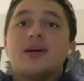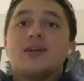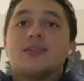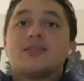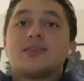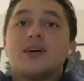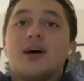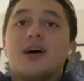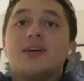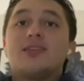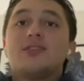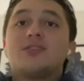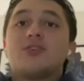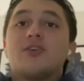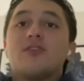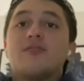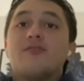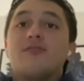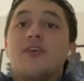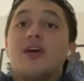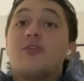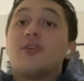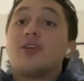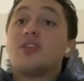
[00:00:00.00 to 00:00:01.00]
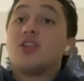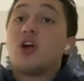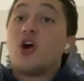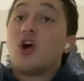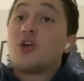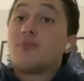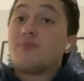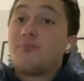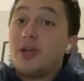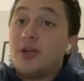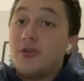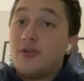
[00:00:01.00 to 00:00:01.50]
Tides are very
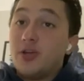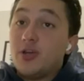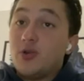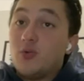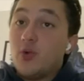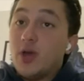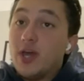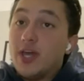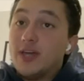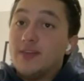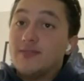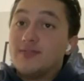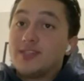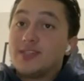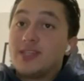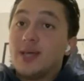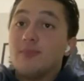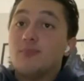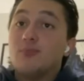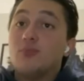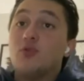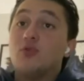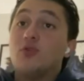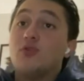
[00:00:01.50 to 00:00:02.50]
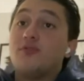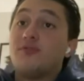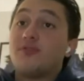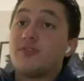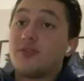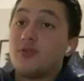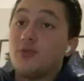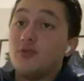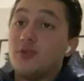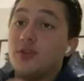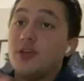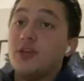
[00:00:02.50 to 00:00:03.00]
long period waves that move
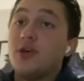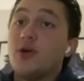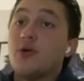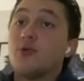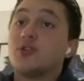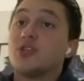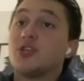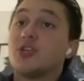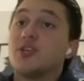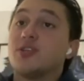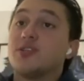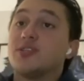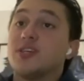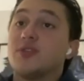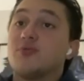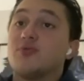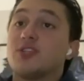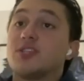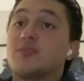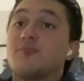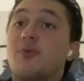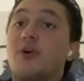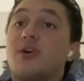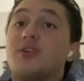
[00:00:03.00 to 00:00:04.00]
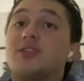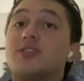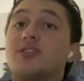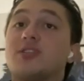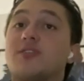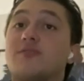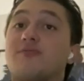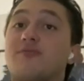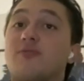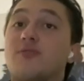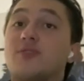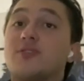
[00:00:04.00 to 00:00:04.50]
through the oceans in response to
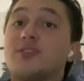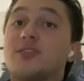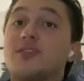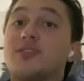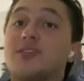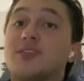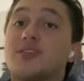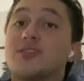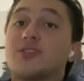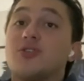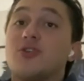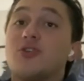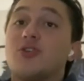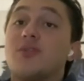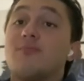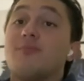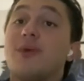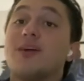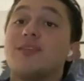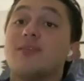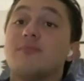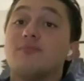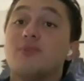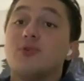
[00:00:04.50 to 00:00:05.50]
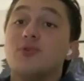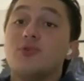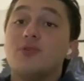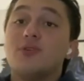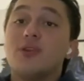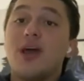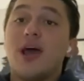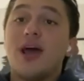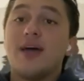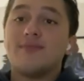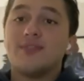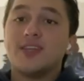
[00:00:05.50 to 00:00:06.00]
the forces exerted by the moon
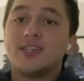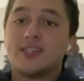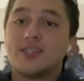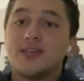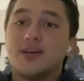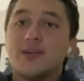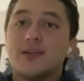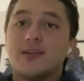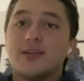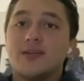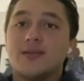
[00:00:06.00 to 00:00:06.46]
and the sun.